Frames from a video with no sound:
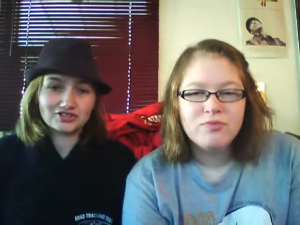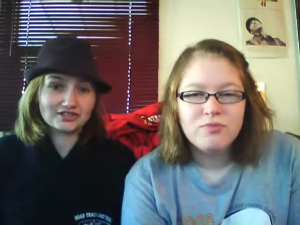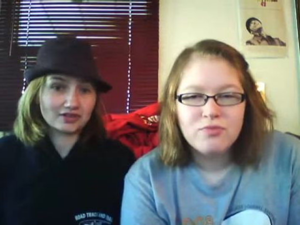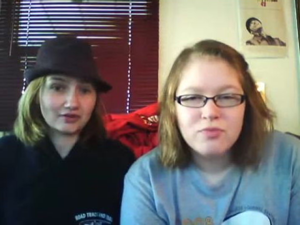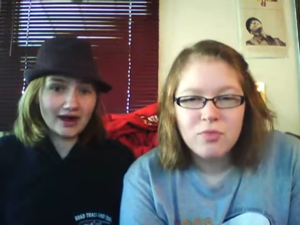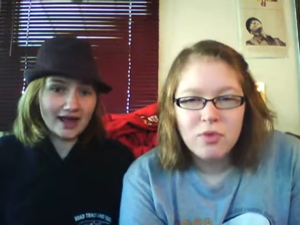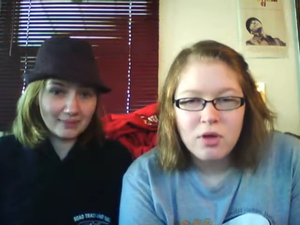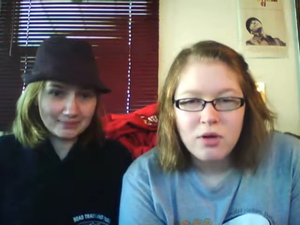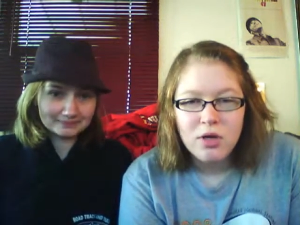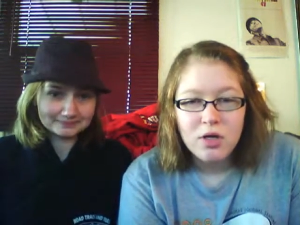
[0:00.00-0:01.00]
Speaker 1: trust a
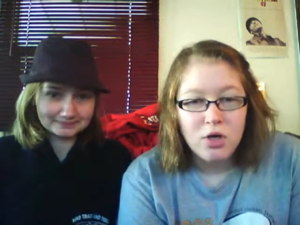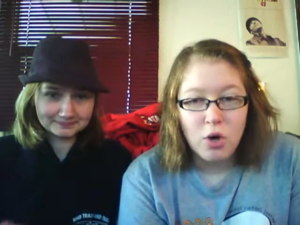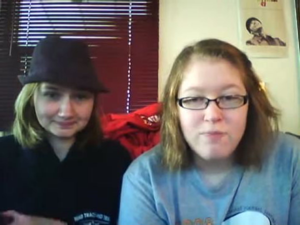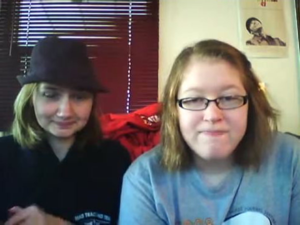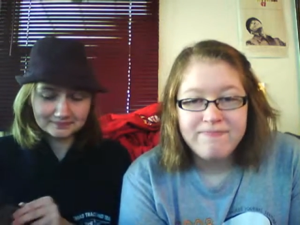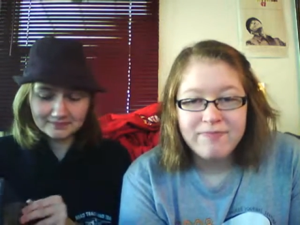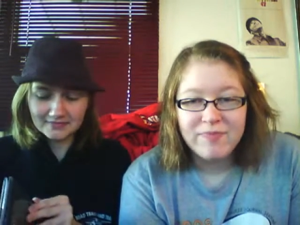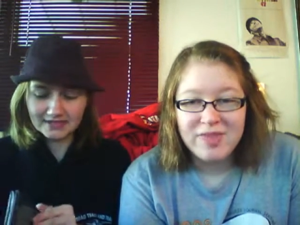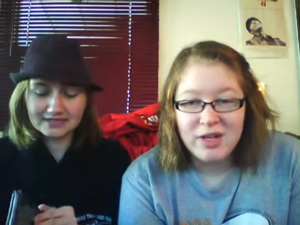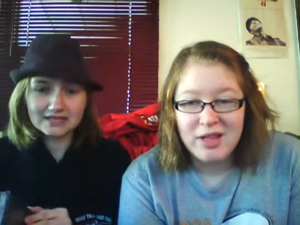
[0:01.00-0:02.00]
crab. Nope.
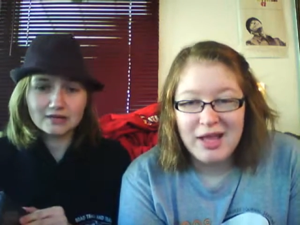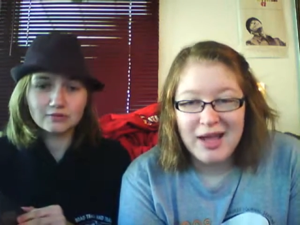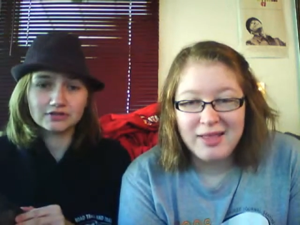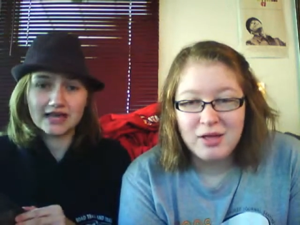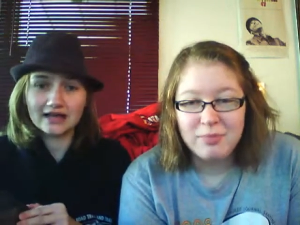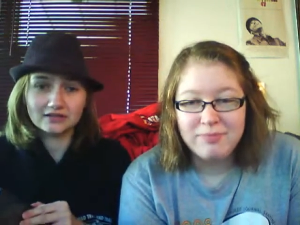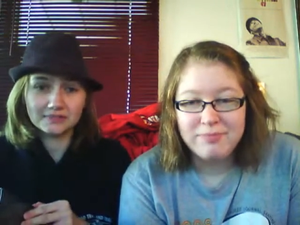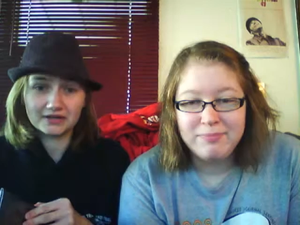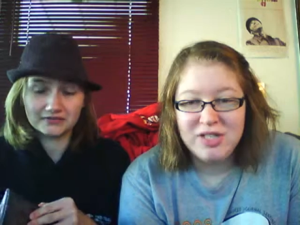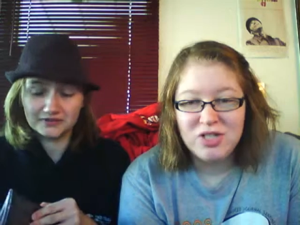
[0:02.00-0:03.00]
Because he will tell a
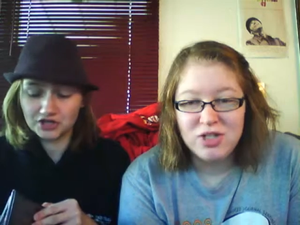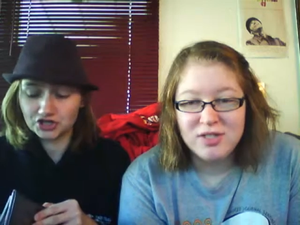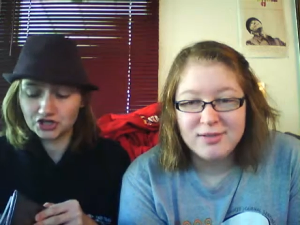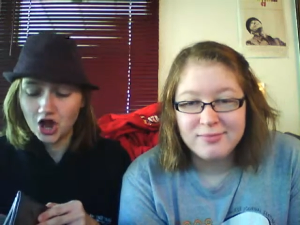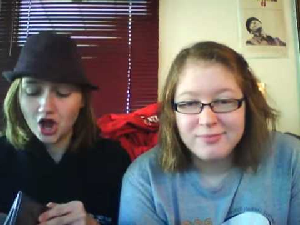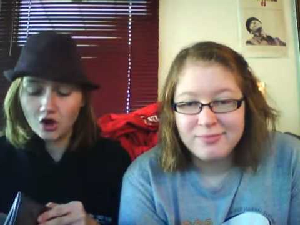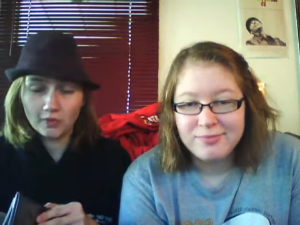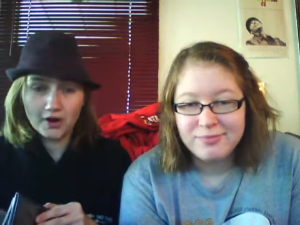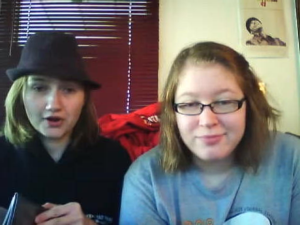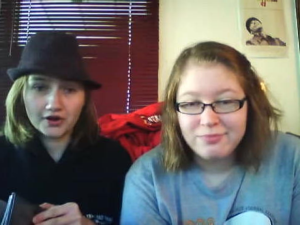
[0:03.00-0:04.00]
bigger bitches. fish
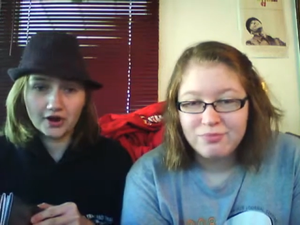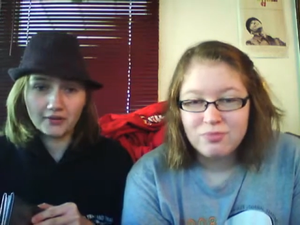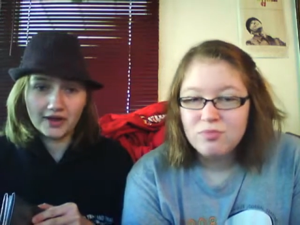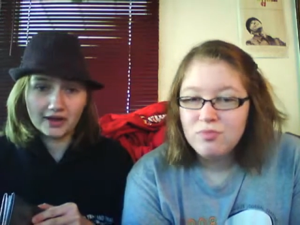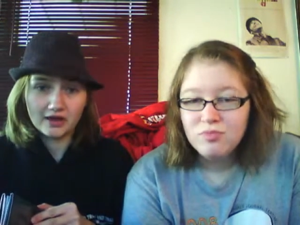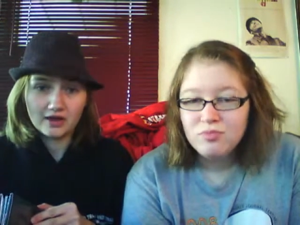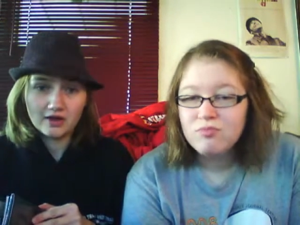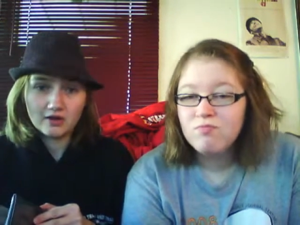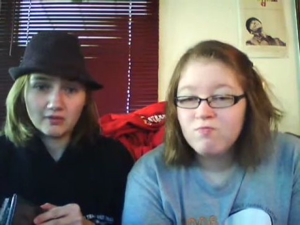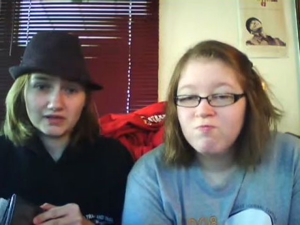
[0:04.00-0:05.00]
where you're going
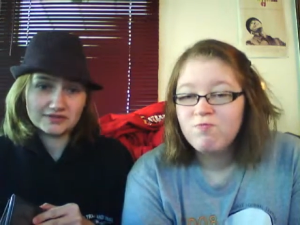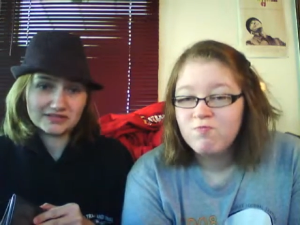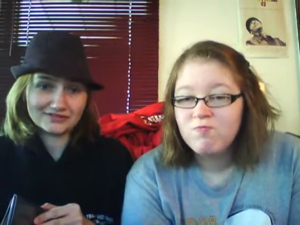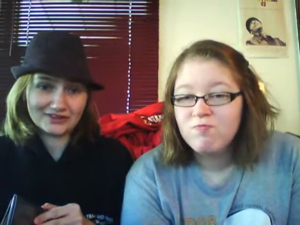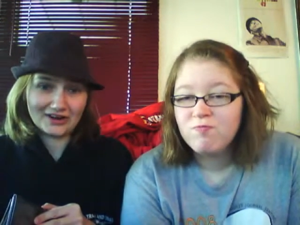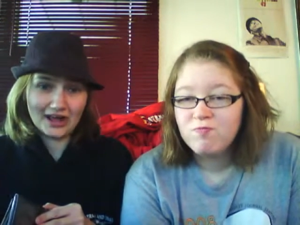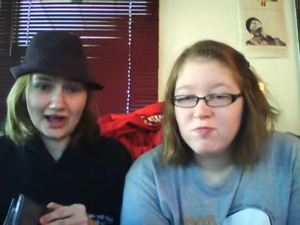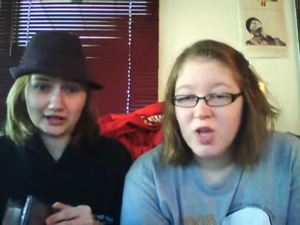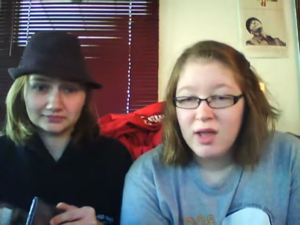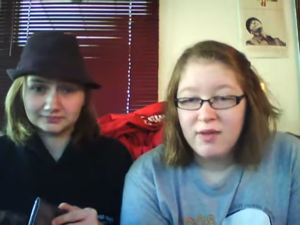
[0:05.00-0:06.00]
when you steal their
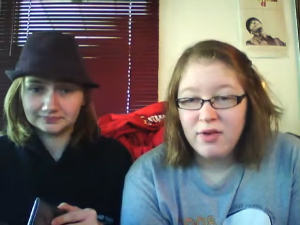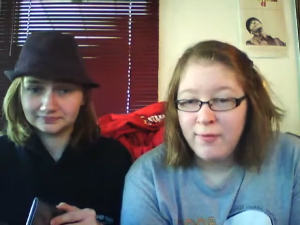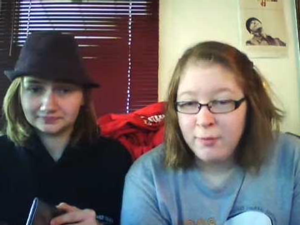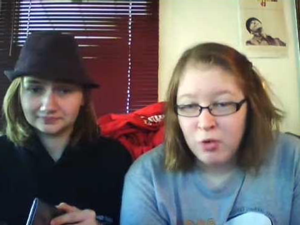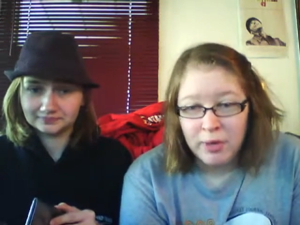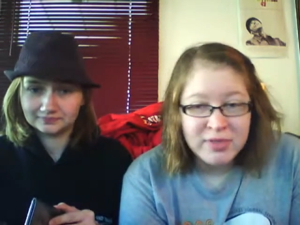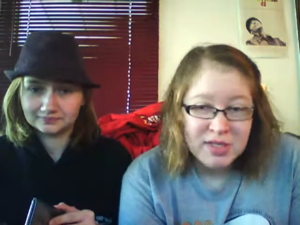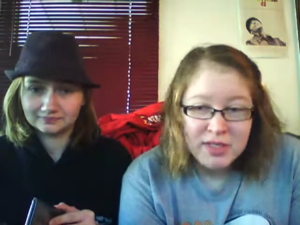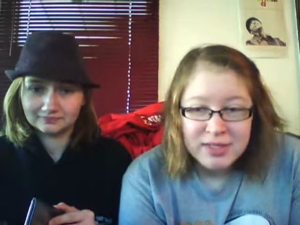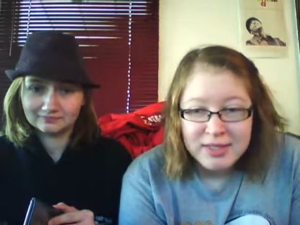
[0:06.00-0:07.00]
hat.
Speaker 2: Even if he
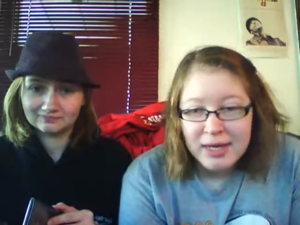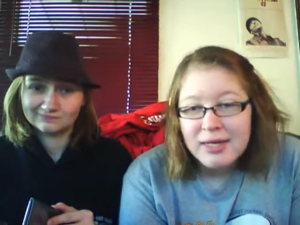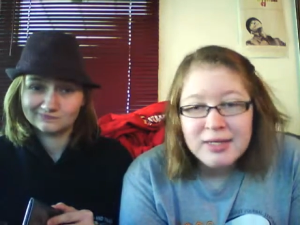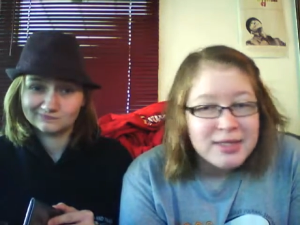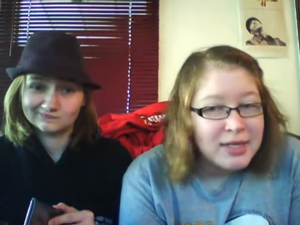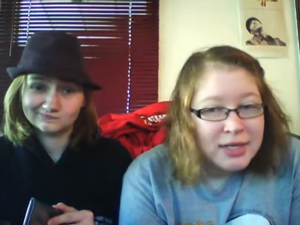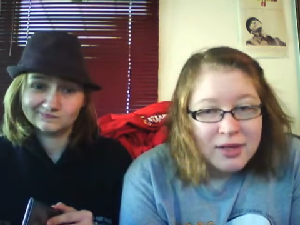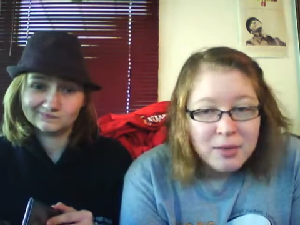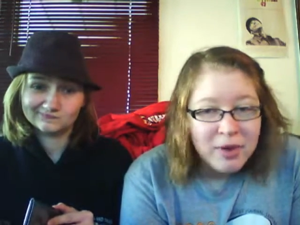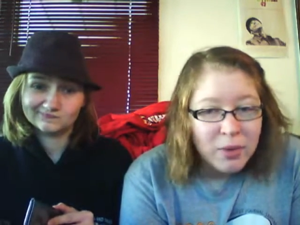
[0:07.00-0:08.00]
promises that he's not going to say
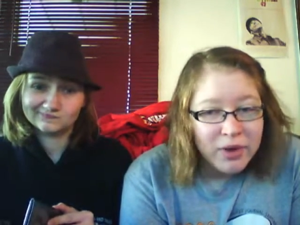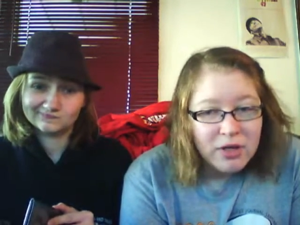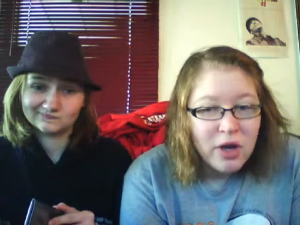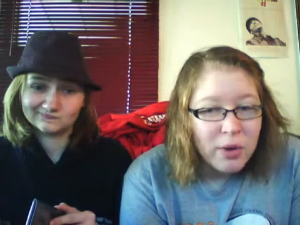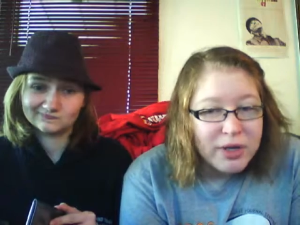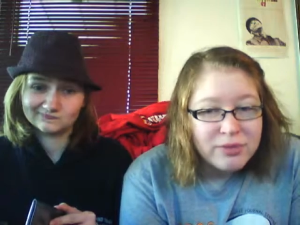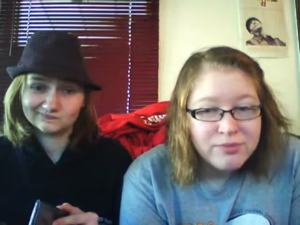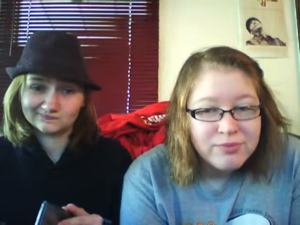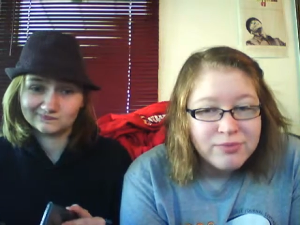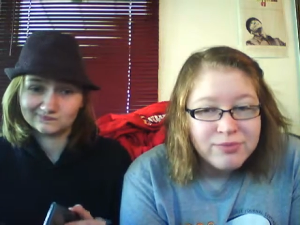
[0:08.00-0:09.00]
anything mm-hmm. about where you're mm-hmm.
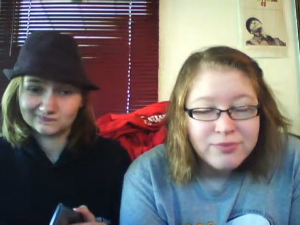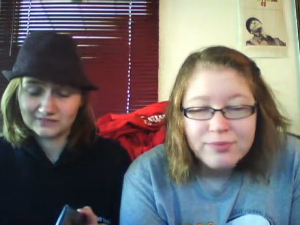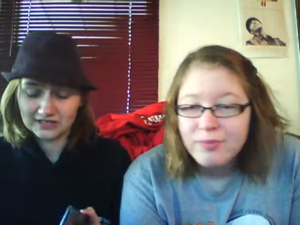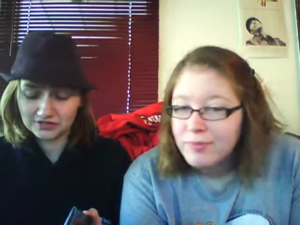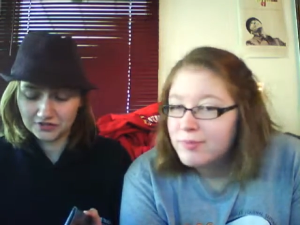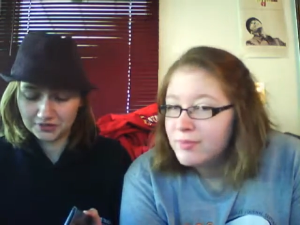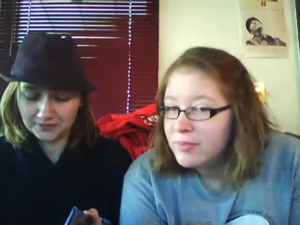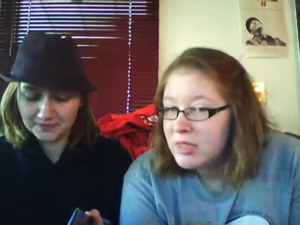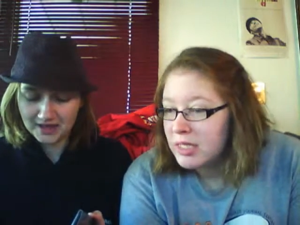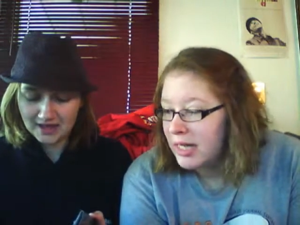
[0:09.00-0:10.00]
going. Mm-hmm. It's true. You're
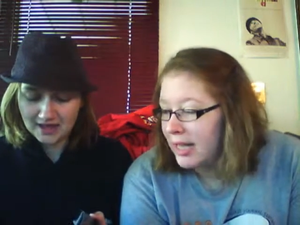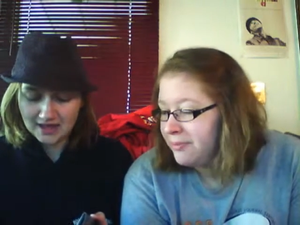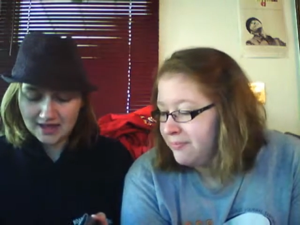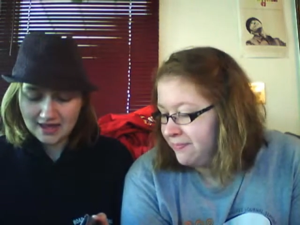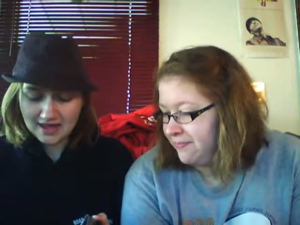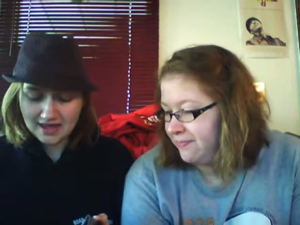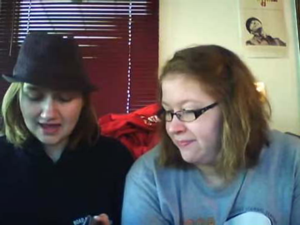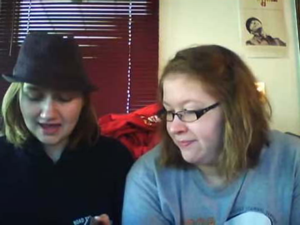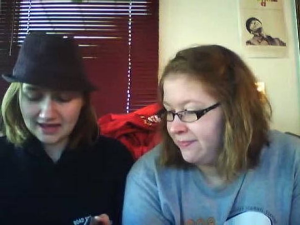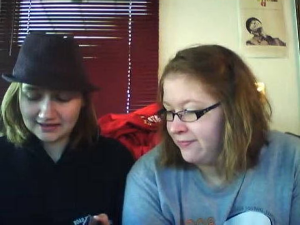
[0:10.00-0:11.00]
going to lie.
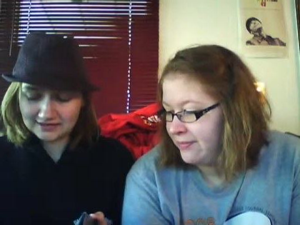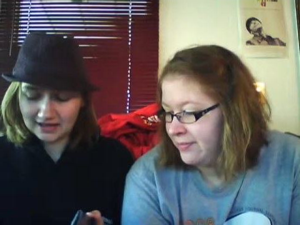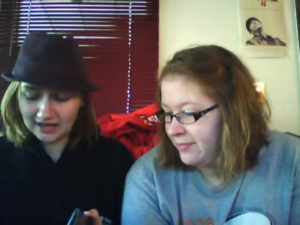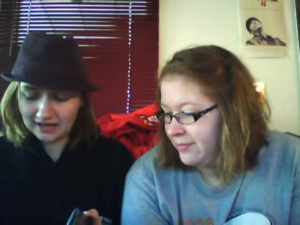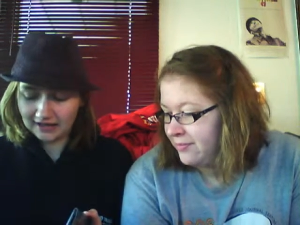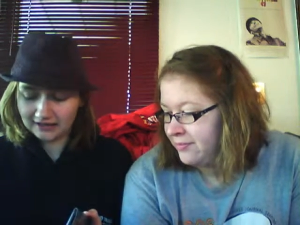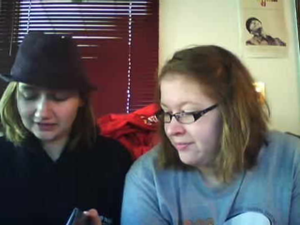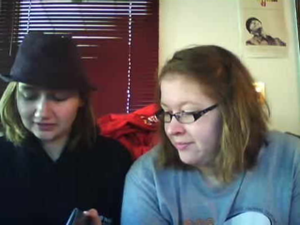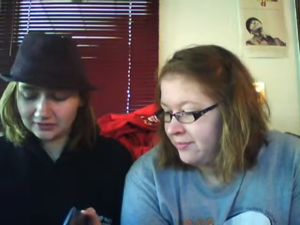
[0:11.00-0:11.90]
Speaker 1: And uh,